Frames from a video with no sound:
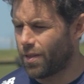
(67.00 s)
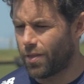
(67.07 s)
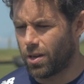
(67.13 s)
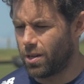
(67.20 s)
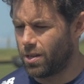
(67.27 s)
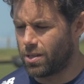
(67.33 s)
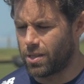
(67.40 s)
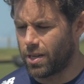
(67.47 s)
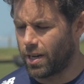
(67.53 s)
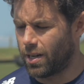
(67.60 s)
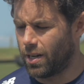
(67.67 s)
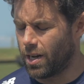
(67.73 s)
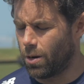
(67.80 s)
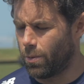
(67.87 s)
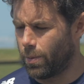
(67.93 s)
I think
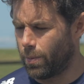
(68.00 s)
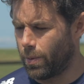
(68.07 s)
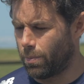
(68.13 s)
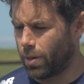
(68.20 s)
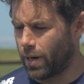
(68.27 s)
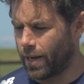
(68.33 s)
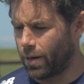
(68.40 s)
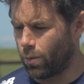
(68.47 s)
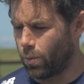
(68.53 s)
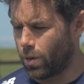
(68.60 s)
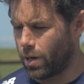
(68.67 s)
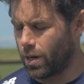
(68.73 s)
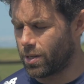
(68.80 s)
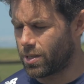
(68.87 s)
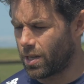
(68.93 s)
exactly how we've been playing
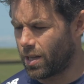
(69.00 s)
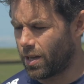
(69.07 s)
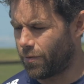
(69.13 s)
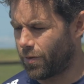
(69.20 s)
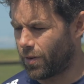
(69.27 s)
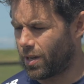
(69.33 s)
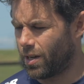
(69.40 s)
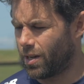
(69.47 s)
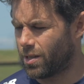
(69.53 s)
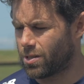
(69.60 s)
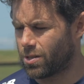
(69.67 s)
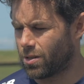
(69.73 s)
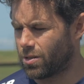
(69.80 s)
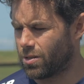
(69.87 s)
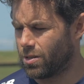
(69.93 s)
South Africa.
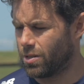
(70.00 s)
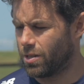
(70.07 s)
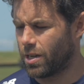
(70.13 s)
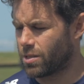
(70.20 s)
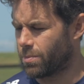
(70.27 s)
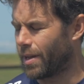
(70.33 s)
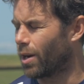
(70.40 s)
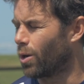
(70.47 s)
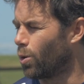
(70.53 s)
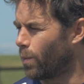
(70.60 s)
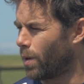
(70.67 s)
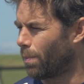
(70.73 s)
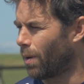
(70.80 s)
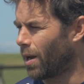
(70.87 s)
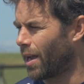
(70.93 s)
Doesn't matter who
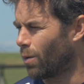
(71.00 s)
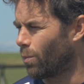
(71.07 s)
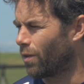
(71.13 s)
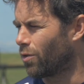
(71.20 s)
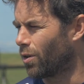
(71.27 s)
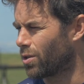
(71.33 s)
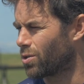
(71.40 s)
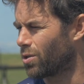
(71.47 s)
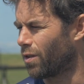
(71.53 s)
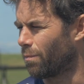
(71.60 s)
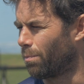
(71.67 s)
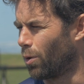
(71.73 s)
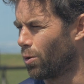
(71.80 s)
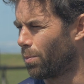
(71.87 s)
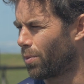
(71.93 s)
we're playing, we've got a sort
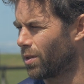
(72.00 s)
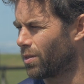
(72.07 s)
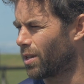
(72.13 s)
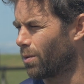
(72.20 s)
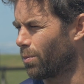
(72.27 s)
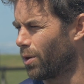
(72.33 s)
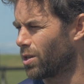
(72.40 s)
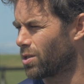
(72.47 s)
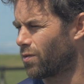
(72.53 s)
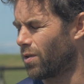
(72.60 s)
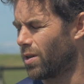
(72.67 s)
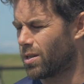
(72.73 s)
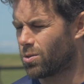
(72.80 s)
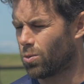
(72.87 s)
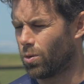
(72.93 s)
of blueprint that works
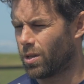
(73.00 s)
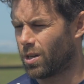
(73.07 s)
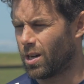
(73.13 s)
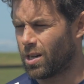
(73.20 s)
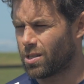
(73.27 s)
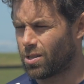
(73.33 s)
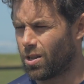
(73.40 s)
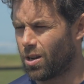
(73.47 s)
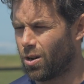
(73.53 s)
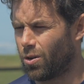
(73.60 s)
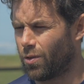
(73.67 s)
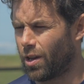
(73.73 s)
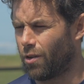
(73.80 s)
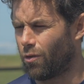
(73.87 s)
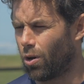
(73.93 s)
for us. All the guys
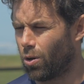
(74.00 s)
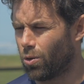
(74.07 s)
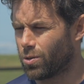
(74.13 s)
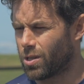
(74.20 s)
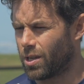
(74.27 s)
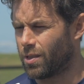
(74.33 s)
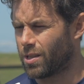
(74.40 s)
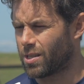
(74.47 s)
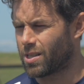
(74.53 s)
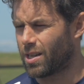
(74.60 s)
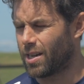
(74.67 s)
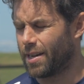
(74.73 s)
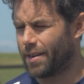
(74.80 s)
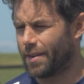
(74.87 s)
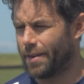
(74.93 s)
know their roles in the
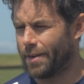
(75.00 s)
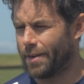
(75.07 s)
side.